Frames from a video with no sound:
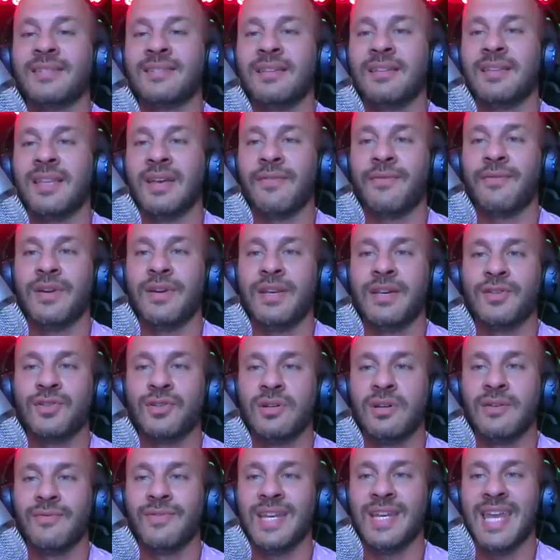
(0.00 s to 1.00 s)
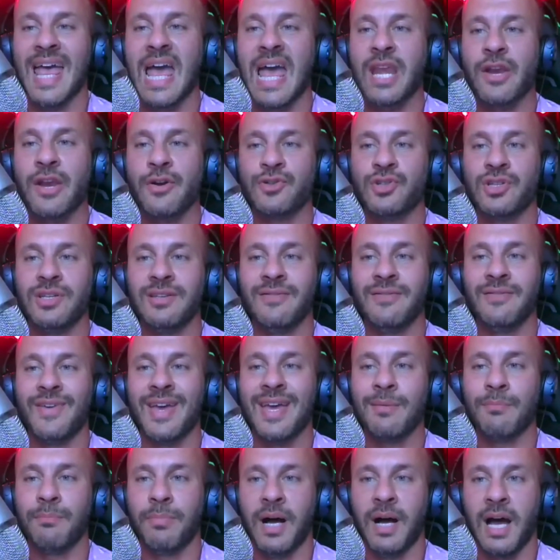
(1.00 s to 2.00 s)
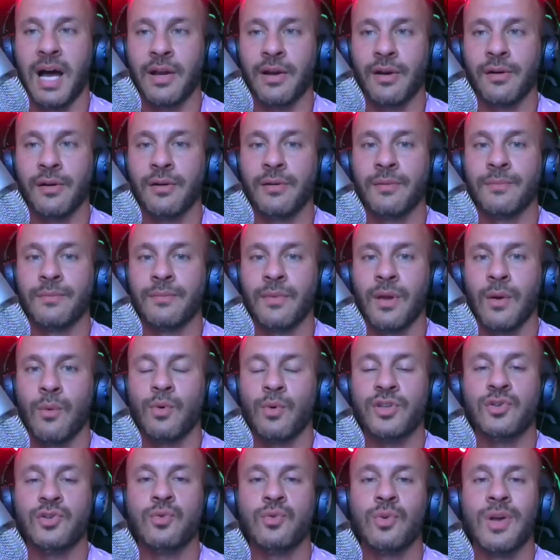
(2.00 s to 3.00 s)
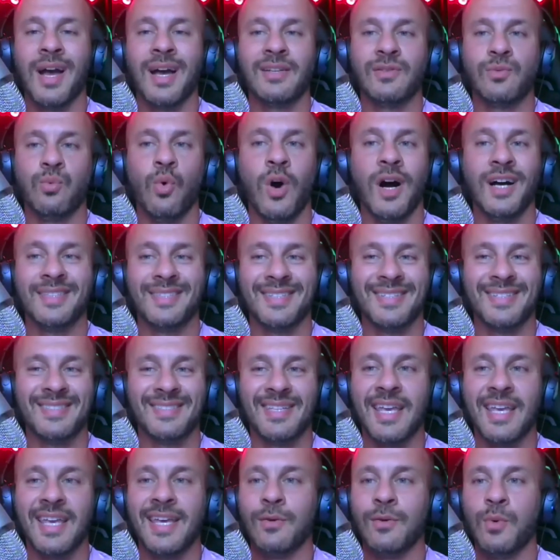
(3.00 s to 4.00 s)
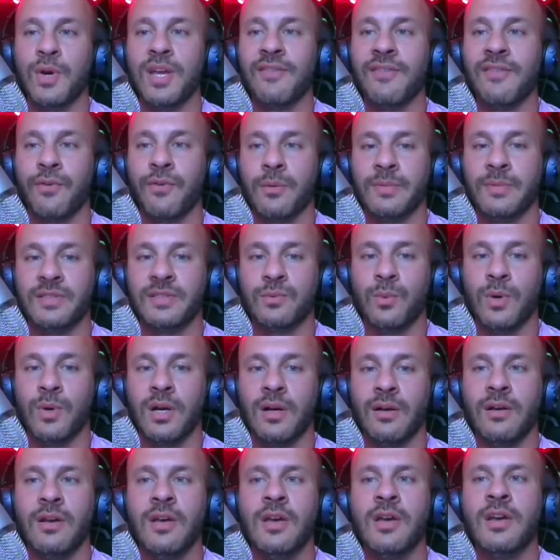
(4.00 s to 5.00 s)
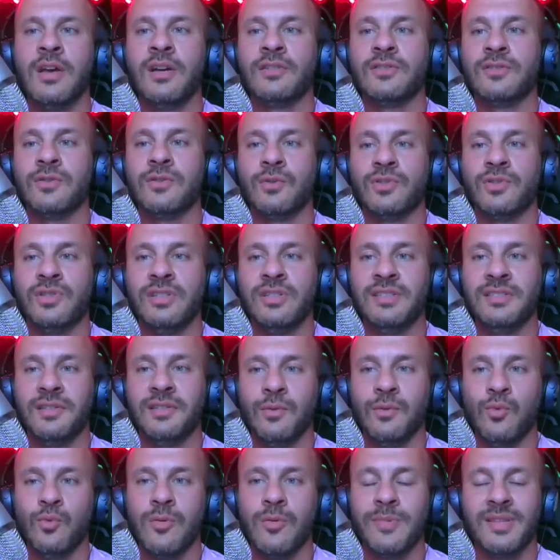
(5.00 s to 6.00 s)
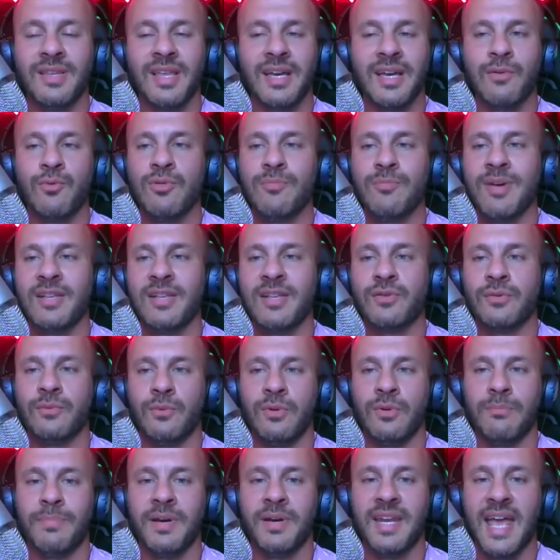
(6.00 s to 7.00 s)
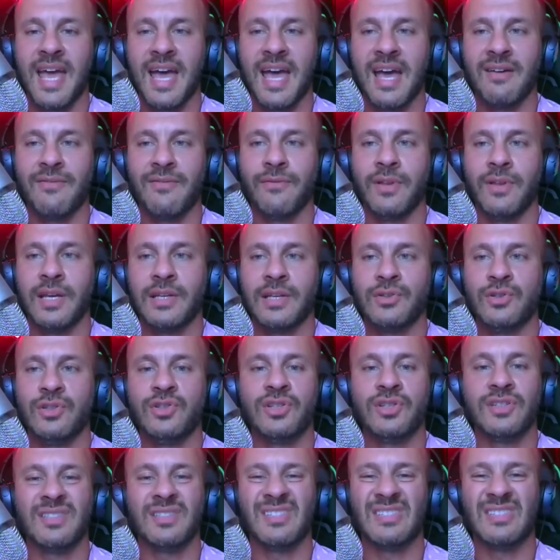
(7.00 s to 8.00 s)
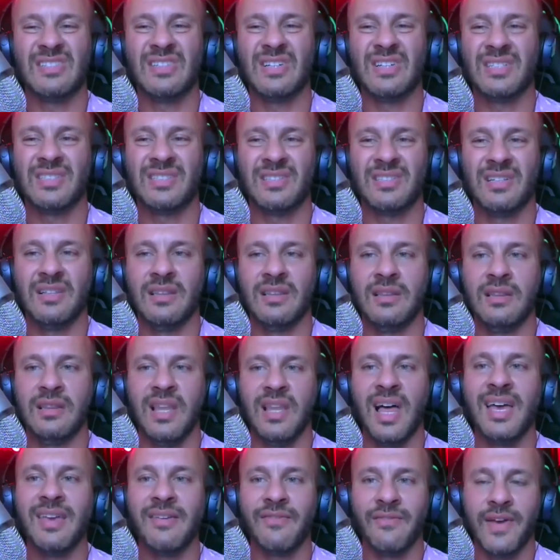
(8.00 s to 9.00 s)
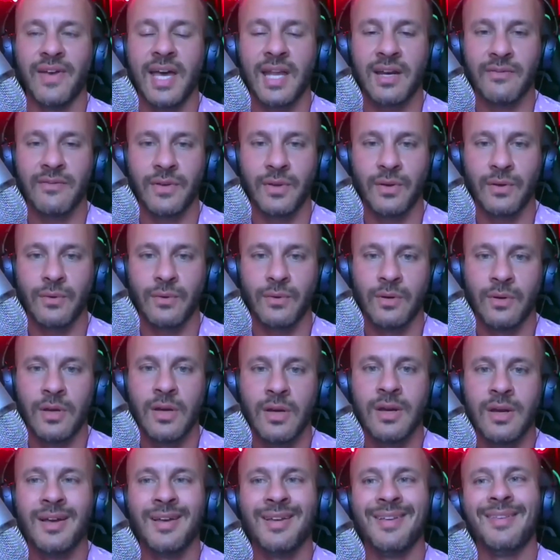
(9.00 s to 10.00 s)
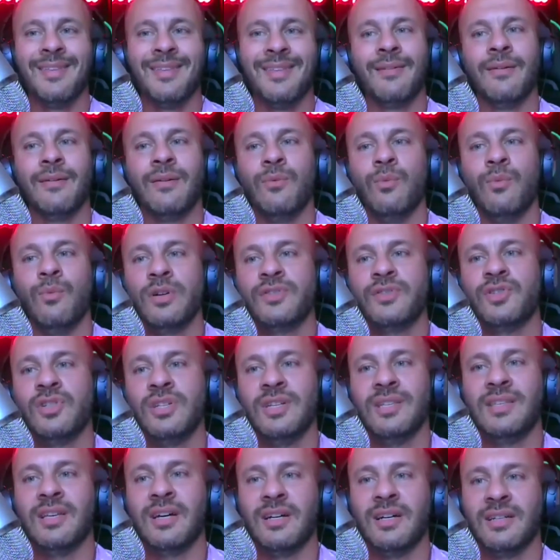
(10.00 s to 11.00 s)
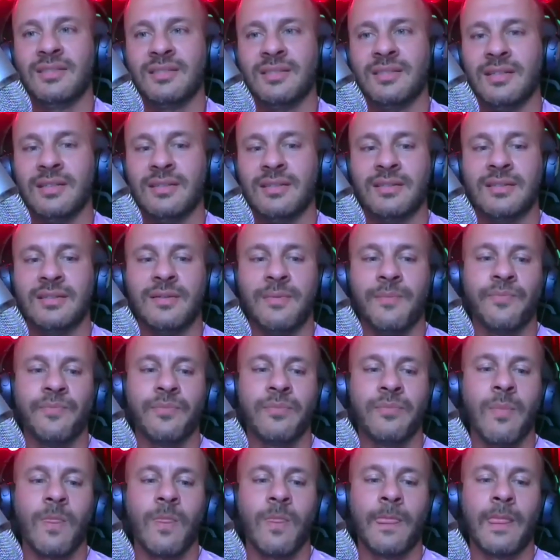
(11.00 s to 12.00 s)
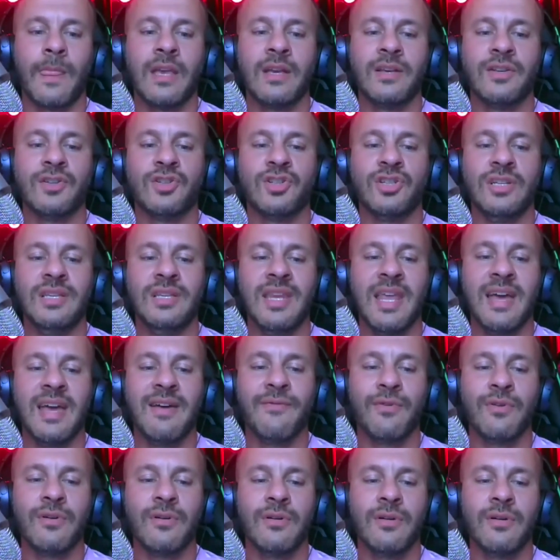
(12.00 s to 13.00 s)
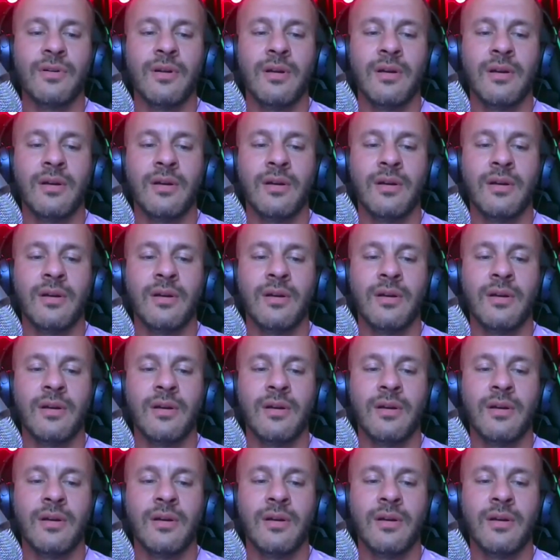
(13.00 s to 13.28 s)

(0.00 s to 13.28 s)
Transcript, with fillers: the definition of an energy vampire which you guys want to stay away from as well. So she's the woman, like we mentioned with Ben Affleck, she just sucks the life out of you. What she does is she never,